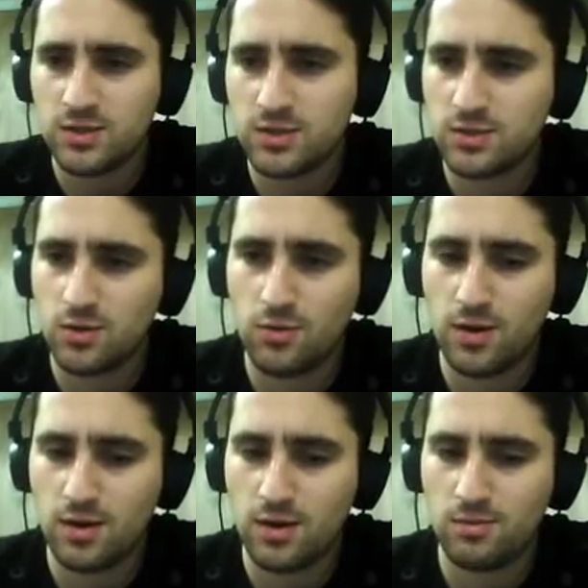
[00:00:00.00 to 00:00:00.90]

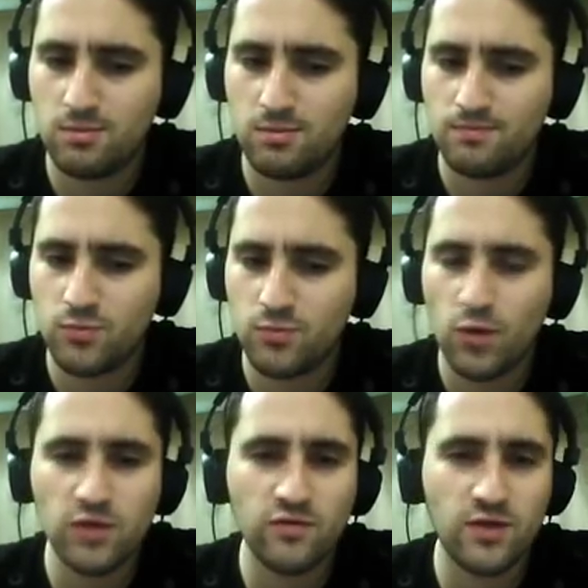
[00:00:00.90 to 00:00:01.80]
So
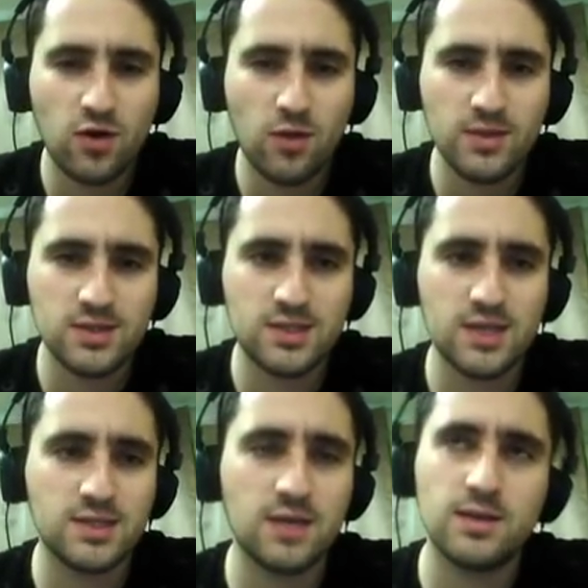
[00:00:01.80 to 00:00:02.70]
one of the comments
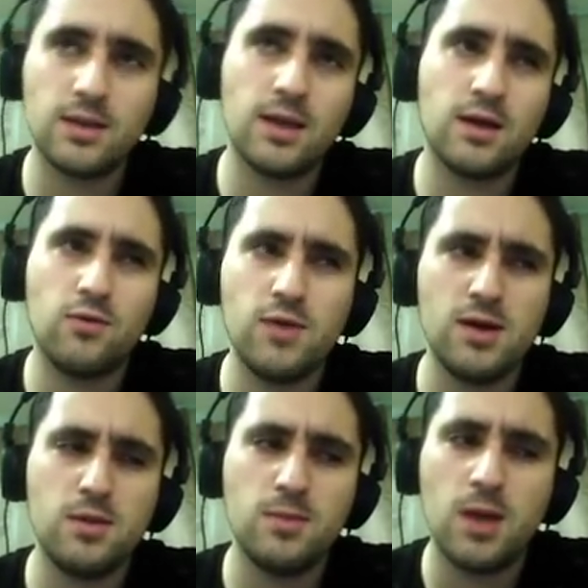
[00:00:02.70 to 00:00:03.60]
said something like,
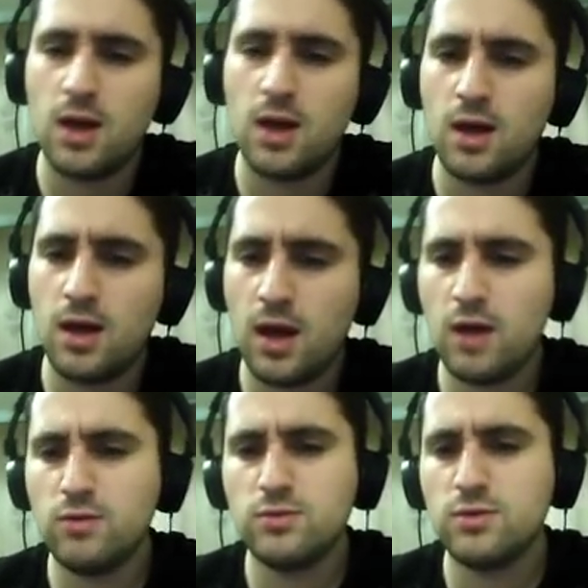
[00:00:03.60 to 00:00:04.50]
well,
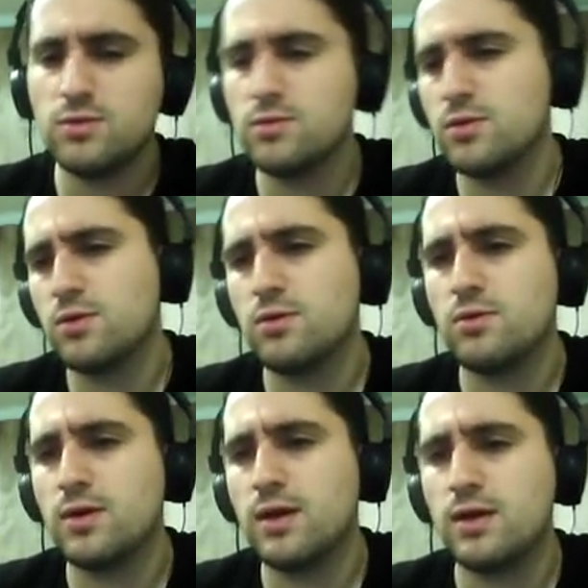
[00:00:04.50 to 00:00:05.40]
how do you
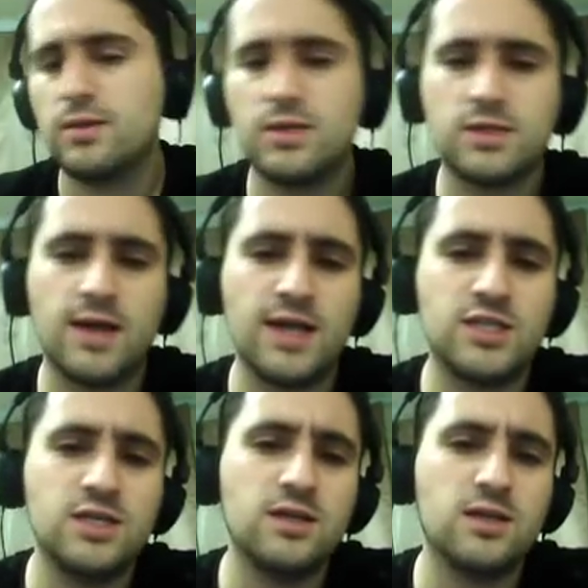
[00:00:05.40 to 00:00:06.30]
know this guy
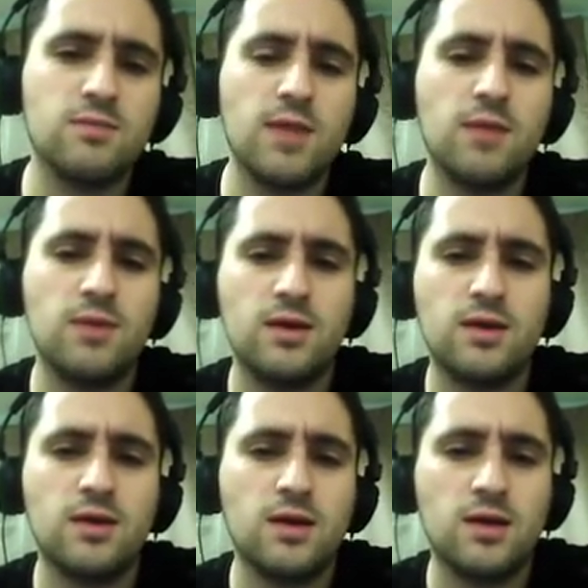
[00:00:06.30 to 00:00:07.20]
cheated?
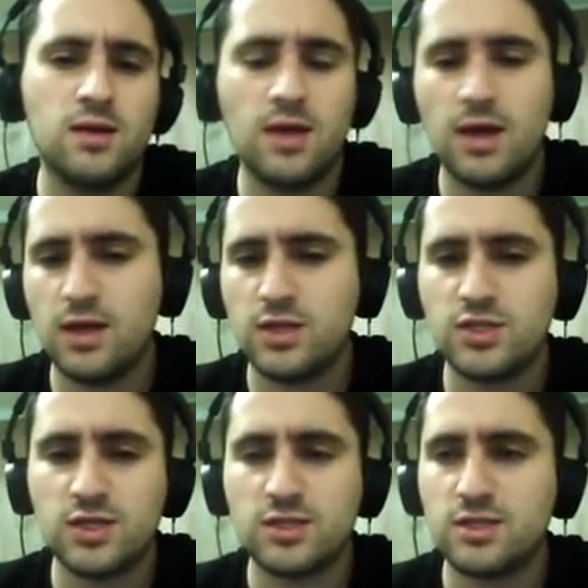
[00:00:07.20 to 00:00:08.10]
Maybe
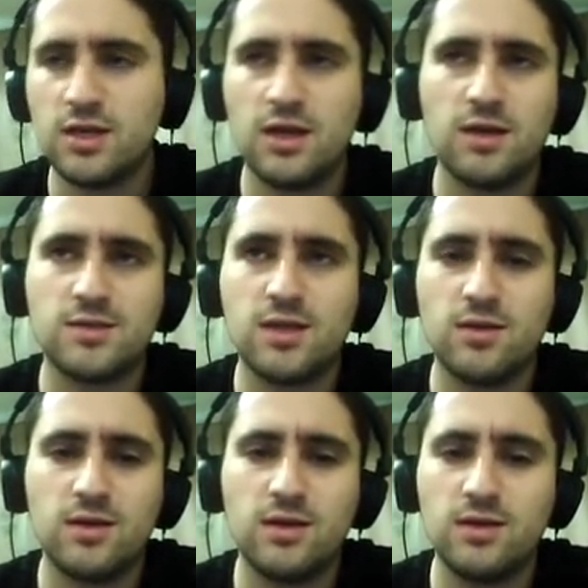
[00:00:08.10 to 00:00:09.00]

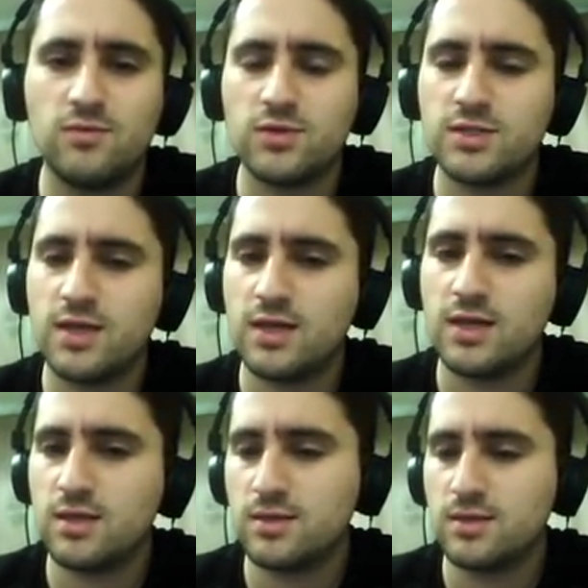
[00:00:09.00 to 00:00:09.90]
he was
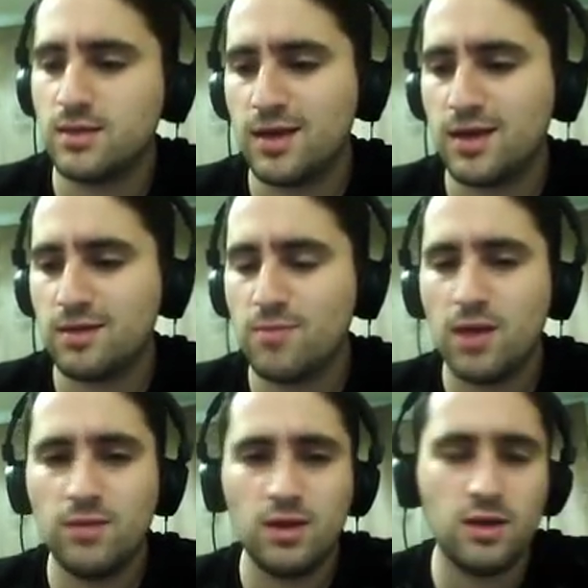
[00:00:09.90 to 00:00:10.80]
saying something like,
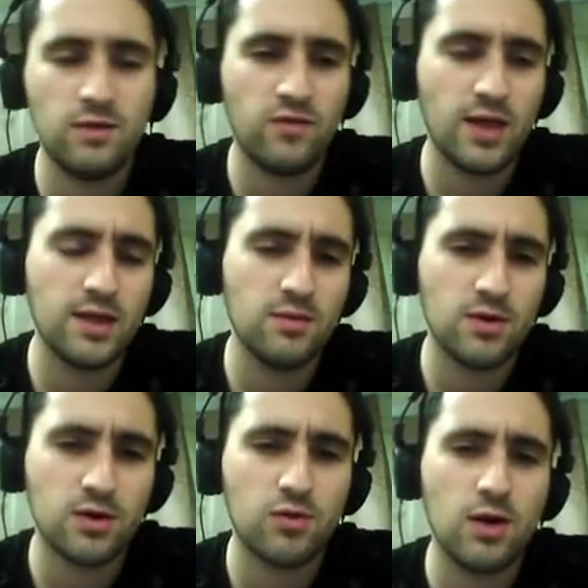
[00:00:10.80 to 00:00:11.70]
maybe
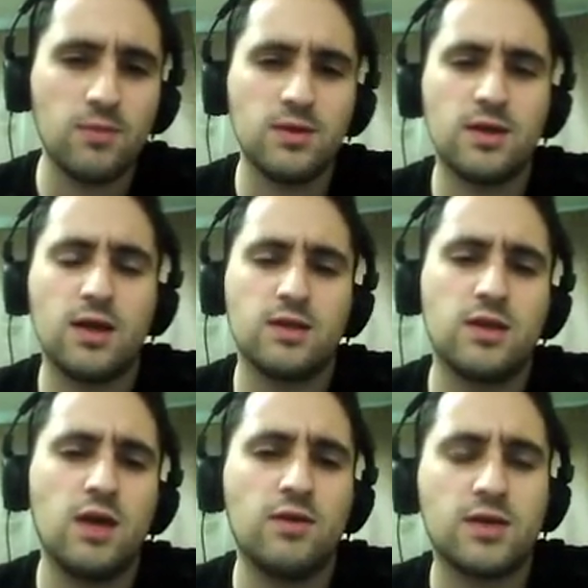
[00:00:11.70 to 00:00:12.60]
Vladimir Kramnik and
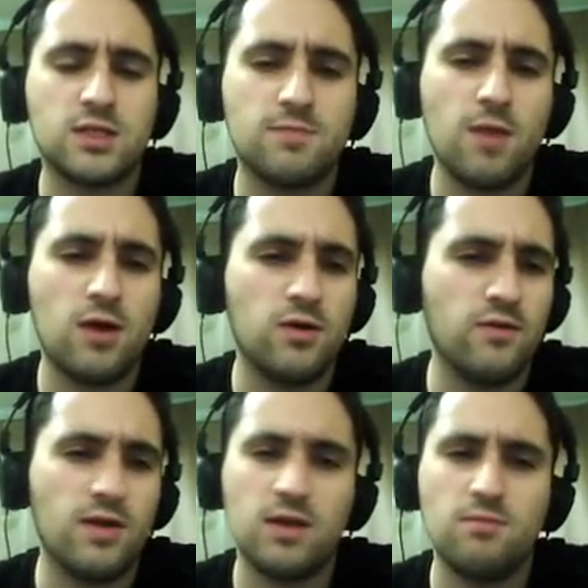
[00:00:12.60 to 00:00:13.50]
Garry
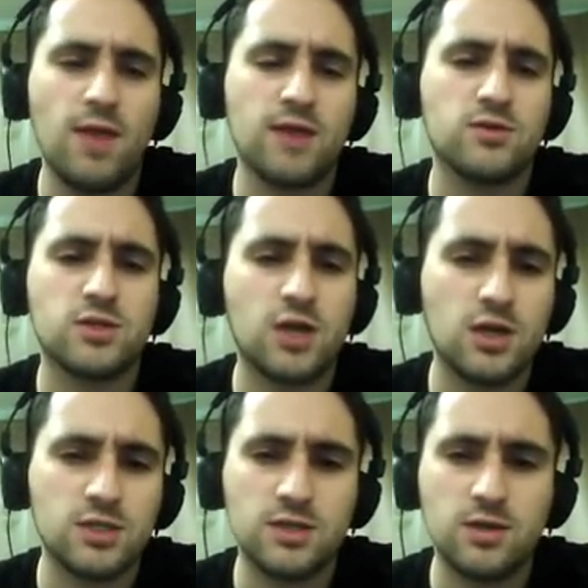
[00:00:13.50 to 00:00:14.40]
Kasparov and Magnus
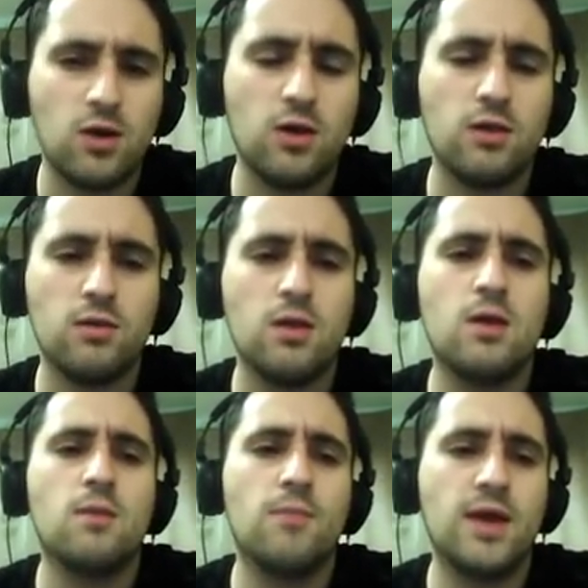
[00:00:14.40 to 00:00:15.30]
Carlsen all
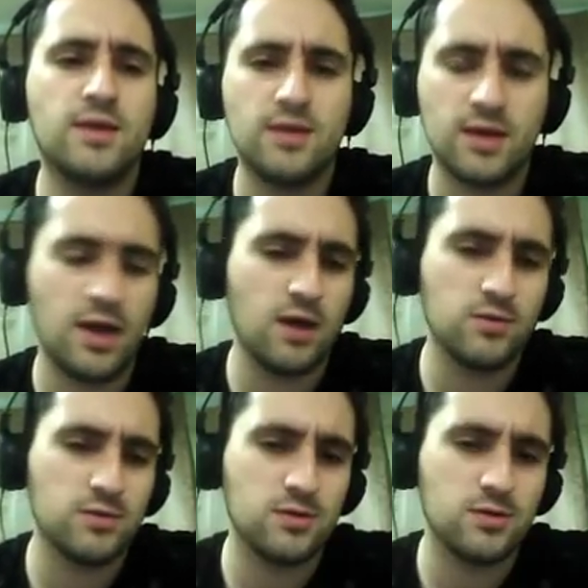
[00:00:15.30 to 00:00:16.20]
made an
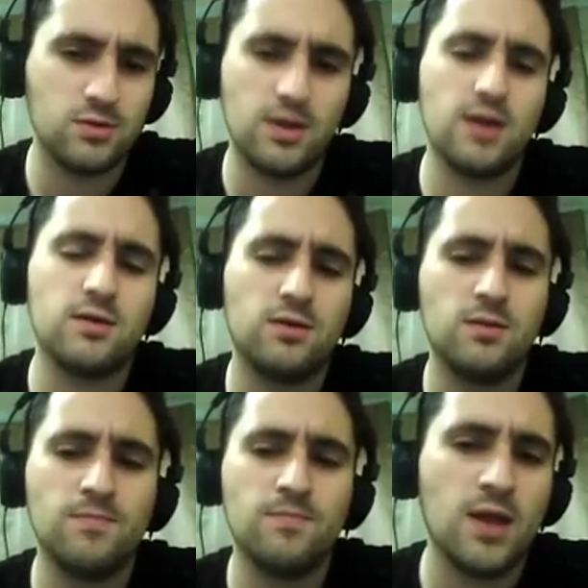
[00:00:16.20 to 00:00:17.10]
account
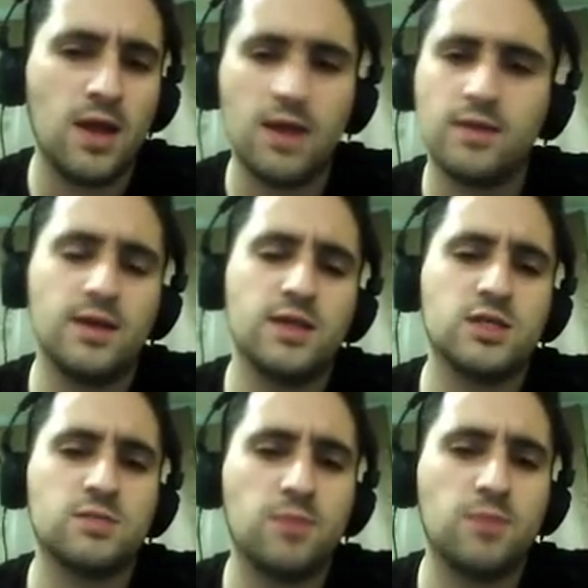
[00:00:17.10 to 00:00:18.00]
together and they
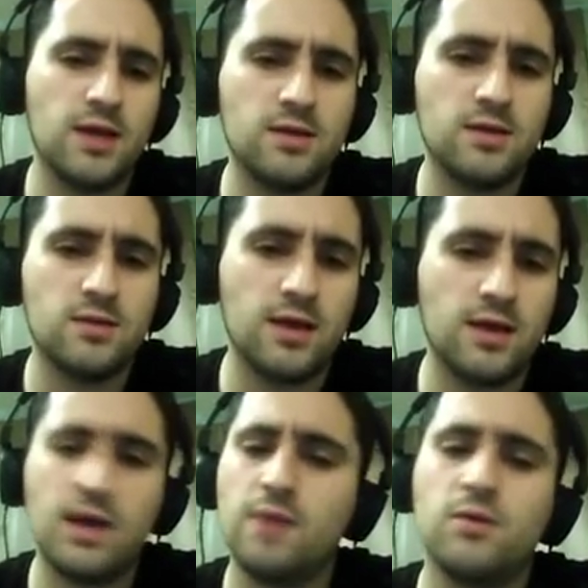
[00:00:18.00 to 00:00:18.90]
just played a
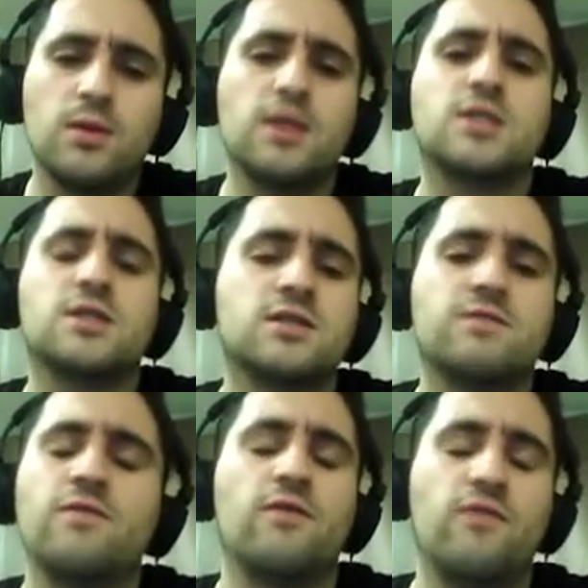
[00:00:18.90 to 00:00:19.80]
game on Lichess
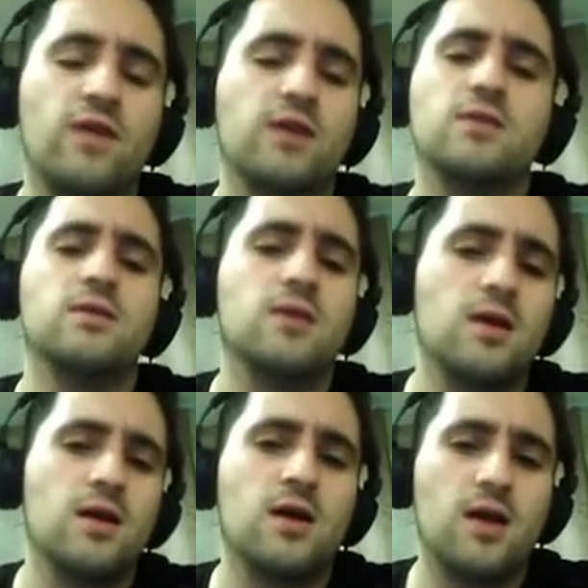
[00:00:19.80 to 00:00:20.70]
for fun,
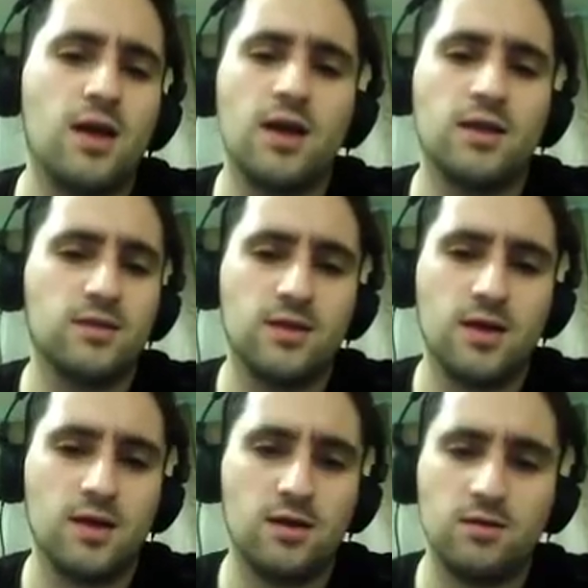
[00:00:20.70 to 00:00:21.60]
and
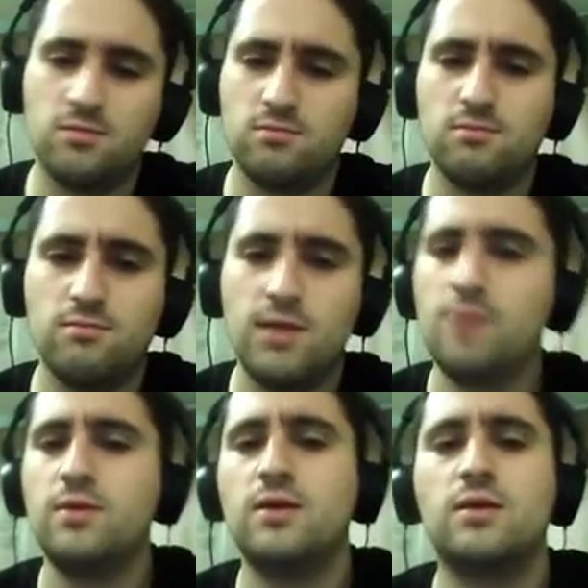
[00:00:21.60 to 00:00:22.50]

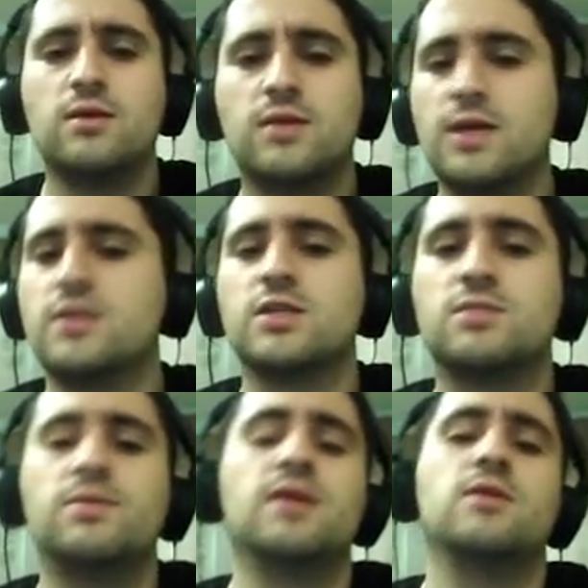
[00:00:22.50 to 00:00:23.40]
maybe they
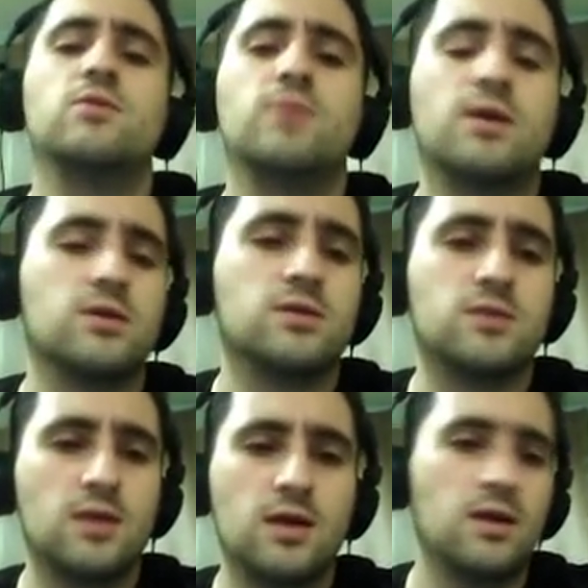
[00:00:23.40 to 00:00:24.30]
just beat you
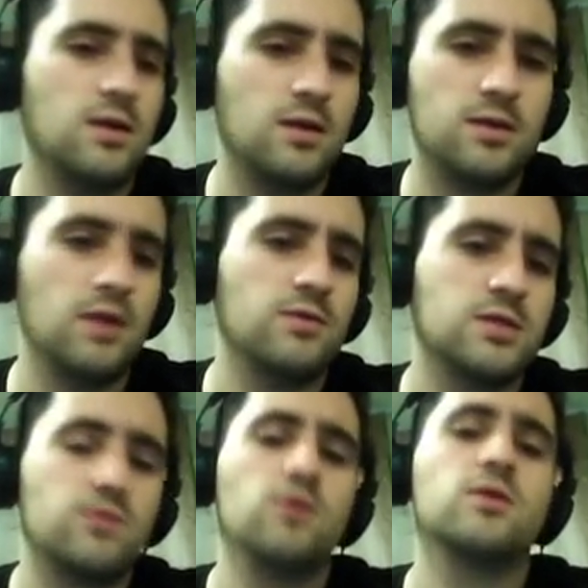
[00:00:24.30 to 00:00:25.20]
because they were
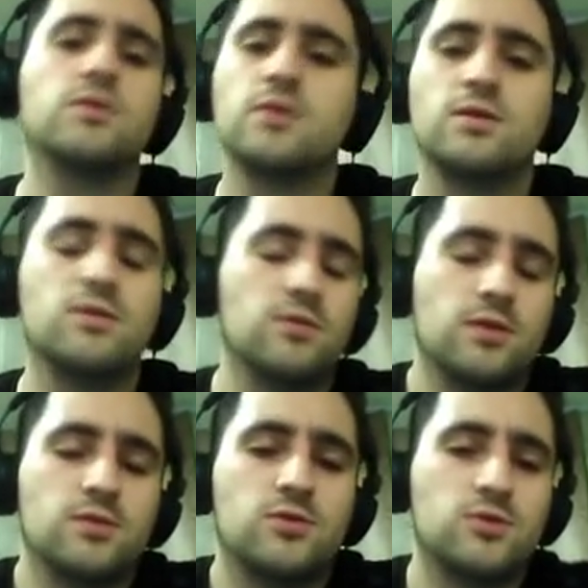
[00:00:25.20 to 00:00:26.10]
stronger than you,
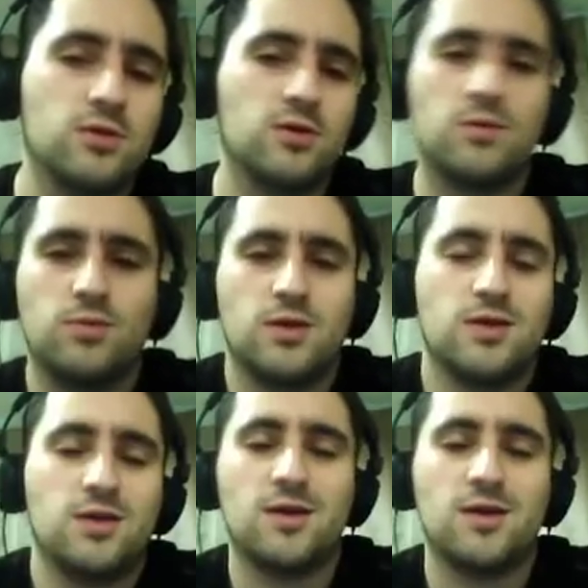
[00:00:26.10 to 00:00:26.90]
and you should not be